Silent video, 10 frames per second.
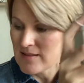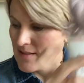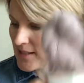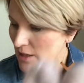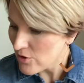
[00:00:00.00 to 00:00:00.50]

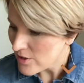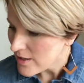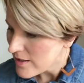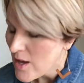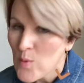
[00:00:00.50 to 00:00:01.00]
silk
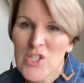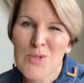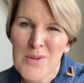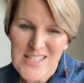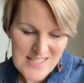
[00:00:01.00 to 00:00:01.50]
which is
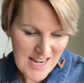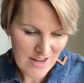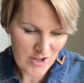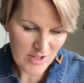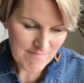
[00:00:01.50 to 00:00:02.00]
pretty
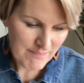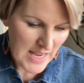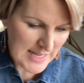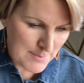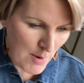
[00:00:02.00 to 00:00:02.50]
standard
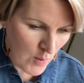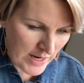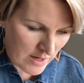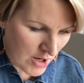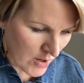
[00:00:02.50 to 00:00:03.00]
as
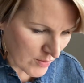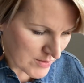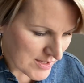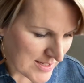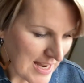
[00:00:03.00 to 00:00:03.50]
mohair
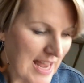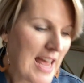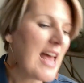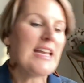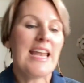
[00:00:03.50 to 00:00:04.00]
goes.
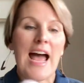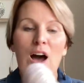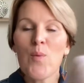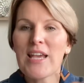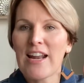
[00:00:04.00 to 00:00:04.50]

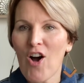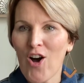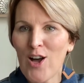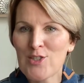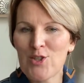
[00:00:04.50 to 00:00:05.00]
Now we get on